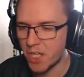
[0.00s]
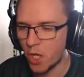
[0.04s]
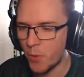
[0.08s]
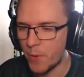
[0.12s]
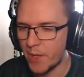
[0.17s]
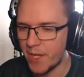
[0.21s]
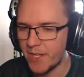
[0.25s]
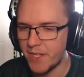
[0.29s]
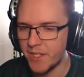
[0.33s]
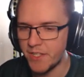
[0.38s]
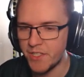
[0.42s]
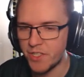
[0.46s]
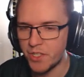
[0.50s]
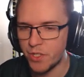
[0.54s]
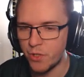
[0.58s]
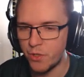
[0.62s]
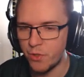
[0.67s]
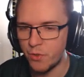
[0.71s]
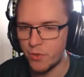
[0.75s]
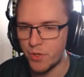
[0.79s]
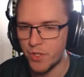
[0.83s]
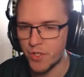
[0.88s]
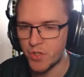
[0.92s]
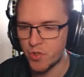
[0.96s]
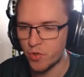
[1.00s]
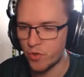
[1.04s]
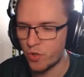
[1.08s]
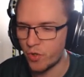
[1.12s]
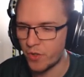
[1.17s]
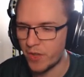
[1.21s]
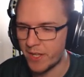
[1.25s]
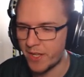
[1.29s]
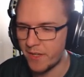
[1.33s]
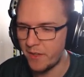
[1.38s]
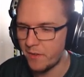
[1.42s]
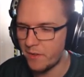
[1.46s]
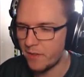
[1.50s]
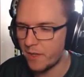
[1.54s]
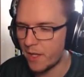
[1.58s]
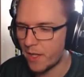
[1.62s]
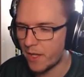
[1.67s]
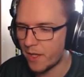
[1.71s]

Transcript: let's go into the draw then.